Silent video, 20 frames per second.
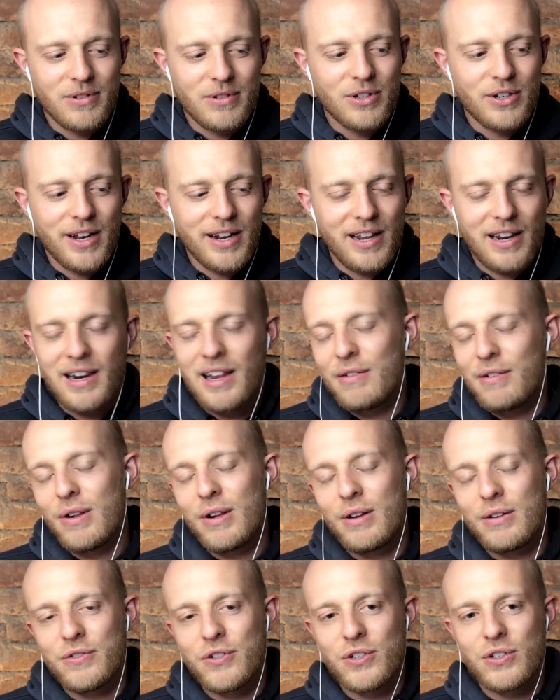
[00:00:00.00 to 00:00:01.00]
level
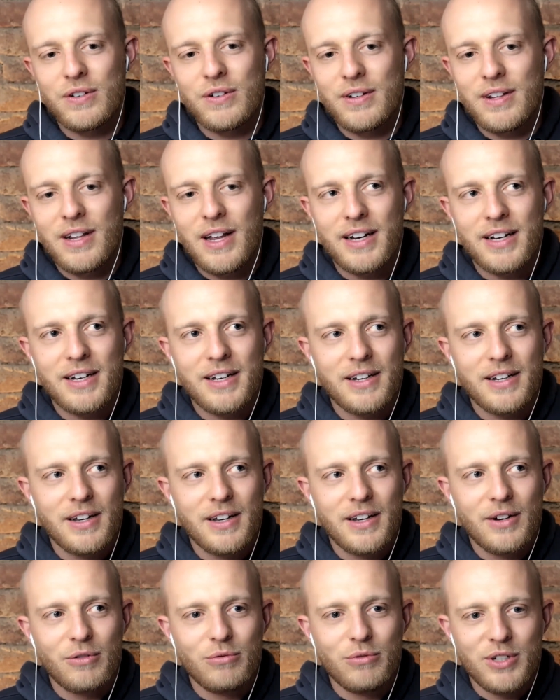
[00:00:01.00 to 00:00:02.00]
of like
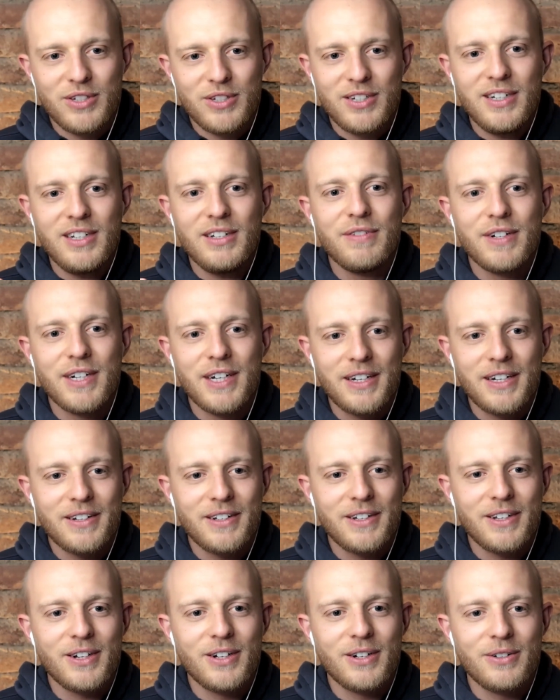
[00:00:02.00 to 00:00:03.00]
receiving,
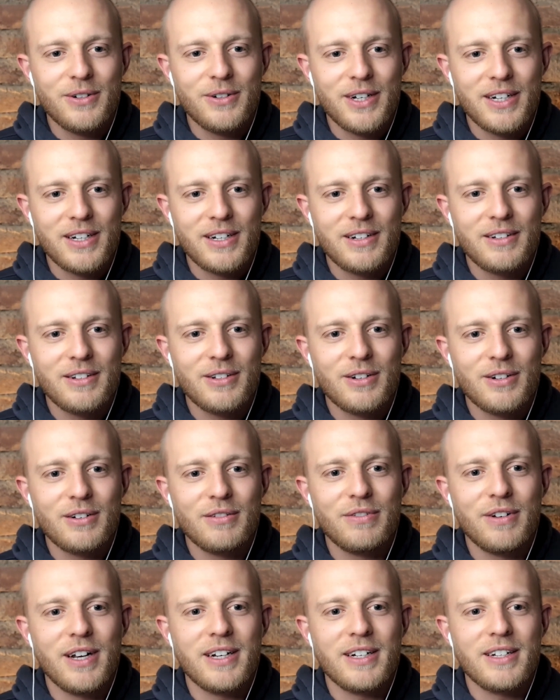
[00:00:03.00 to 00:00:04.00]
and sort
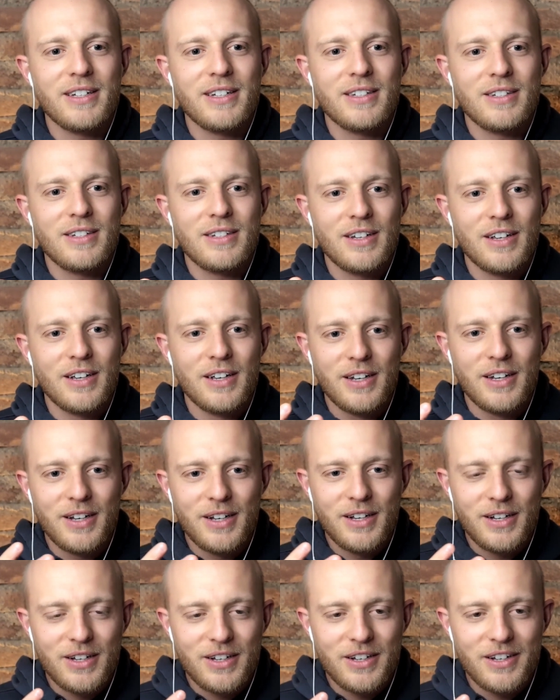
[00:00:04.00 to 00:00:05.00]
of like this,
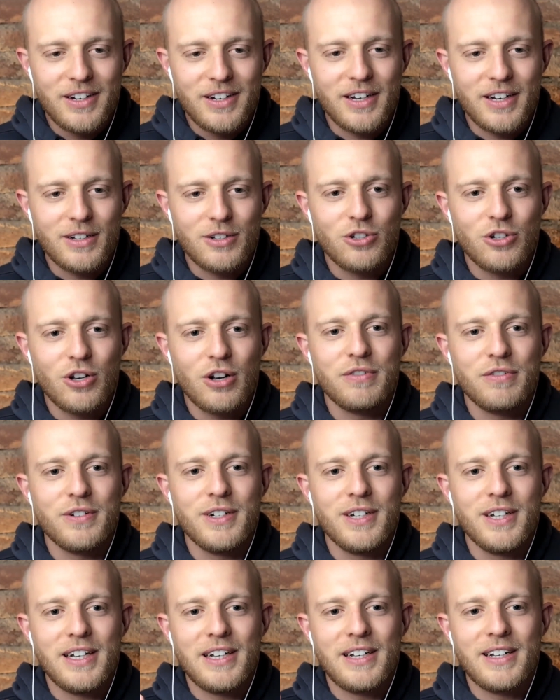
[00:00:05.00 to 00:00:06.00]
like
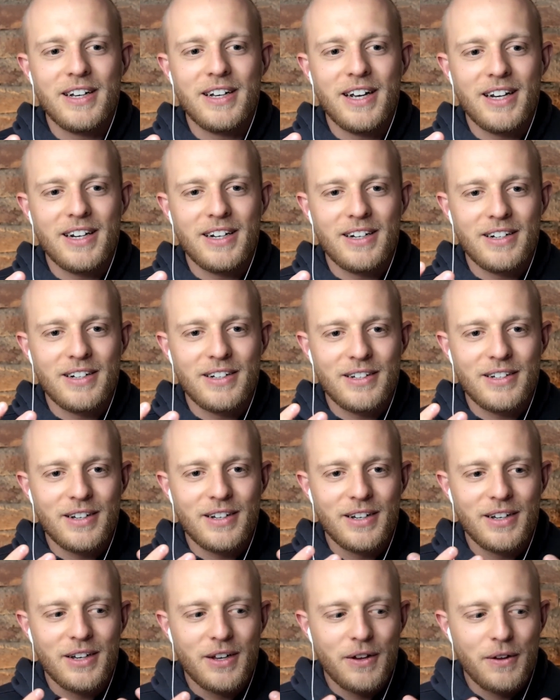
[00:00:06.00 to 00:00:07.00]
softening and
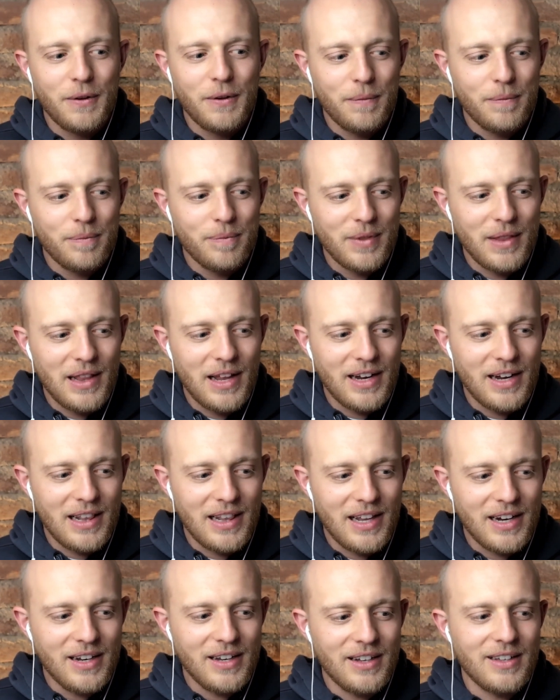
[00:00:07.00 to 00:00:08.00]
like
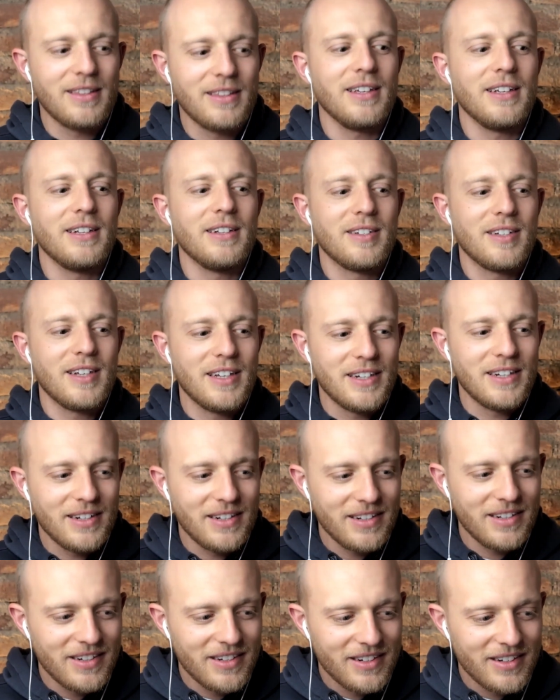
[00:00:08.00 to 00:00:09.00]
letting things
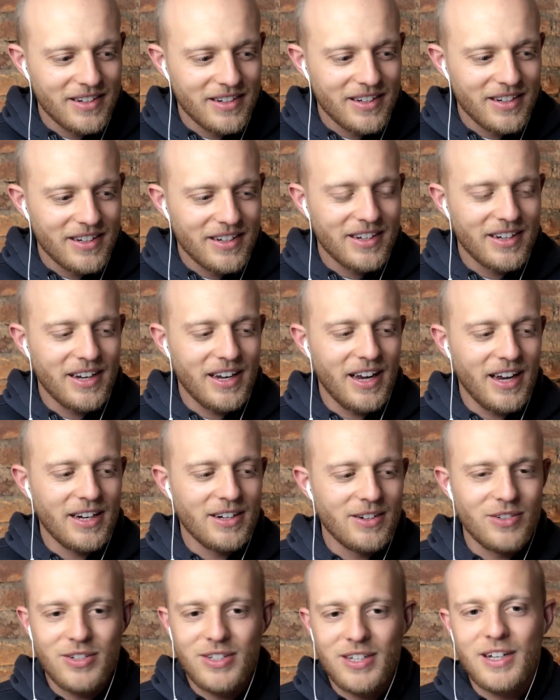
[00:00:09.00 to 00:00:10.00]
in,
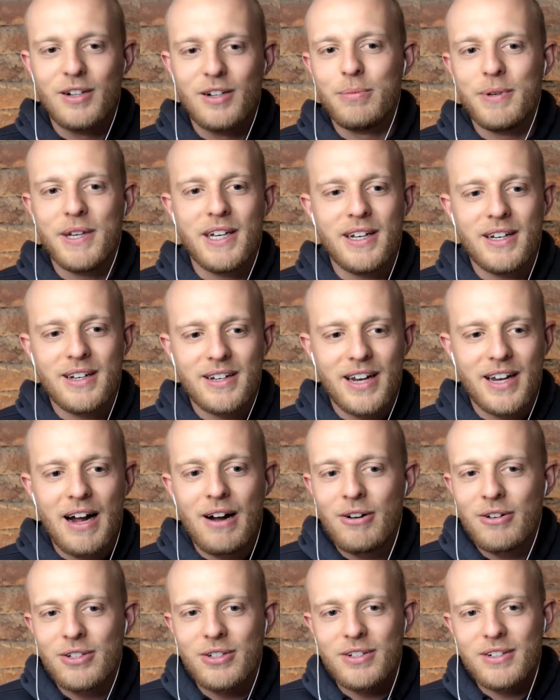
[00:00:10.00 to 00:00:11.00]
and still being
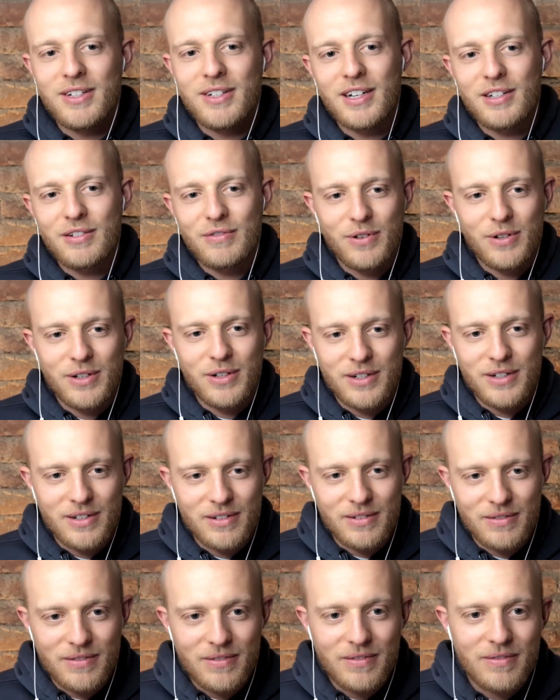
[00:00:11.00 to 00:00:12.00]
now successful
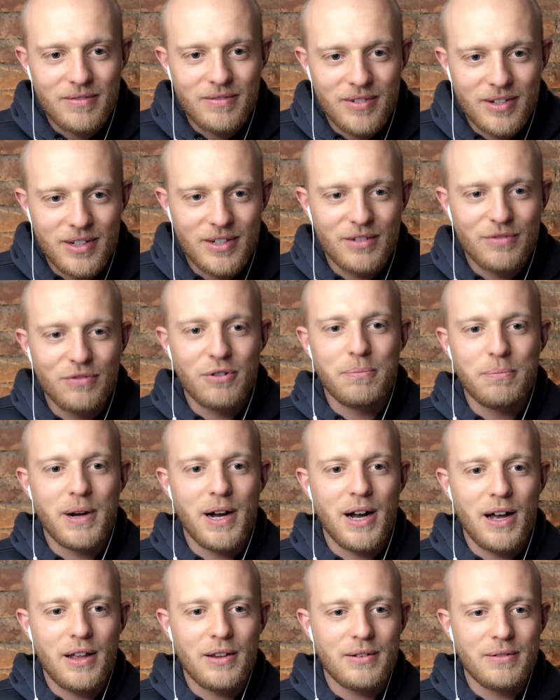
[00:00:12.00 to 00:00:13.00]
in a different
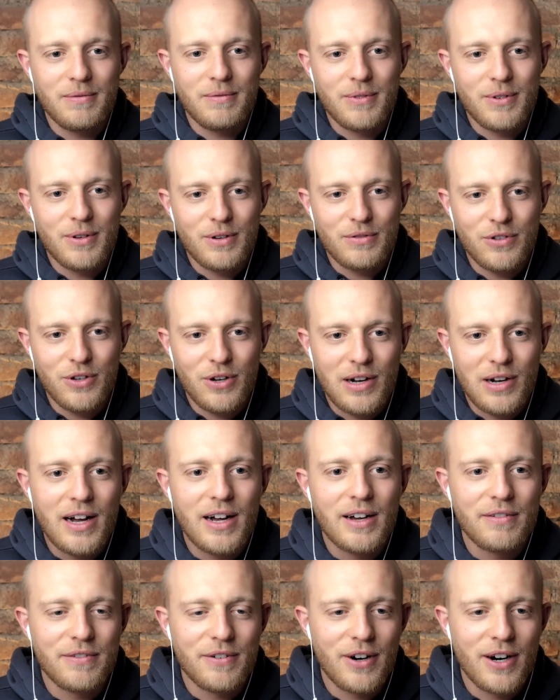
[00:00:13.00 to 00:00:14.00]
part of your
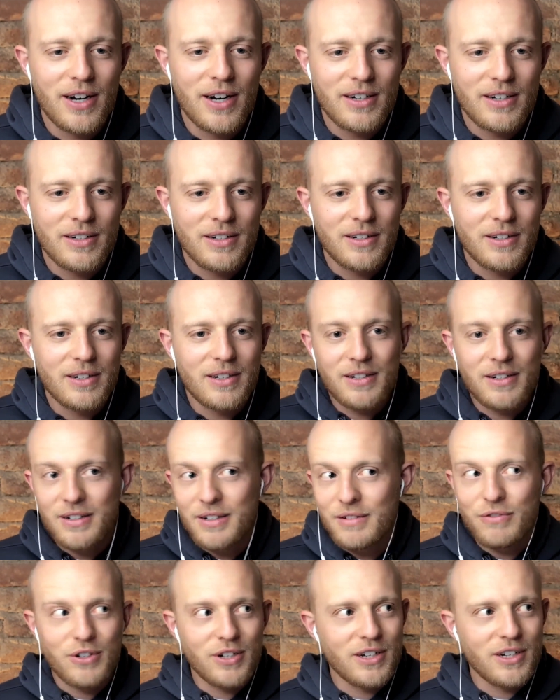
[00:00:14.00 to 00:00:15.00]
life, right? And then a
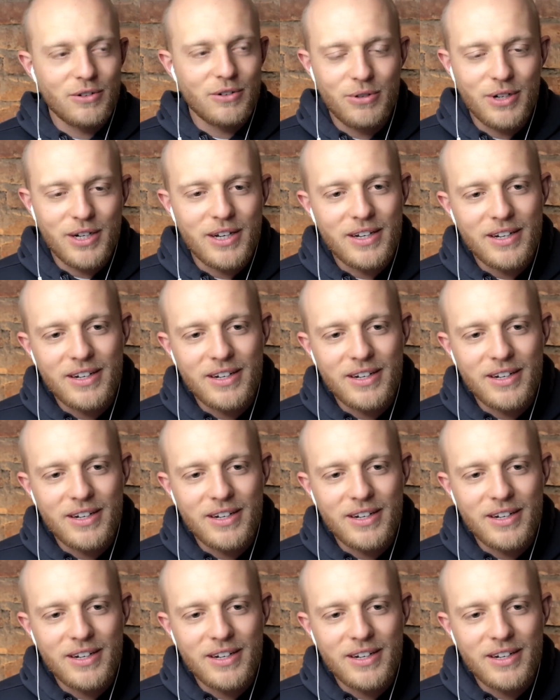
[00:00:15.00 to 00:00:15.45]
different career.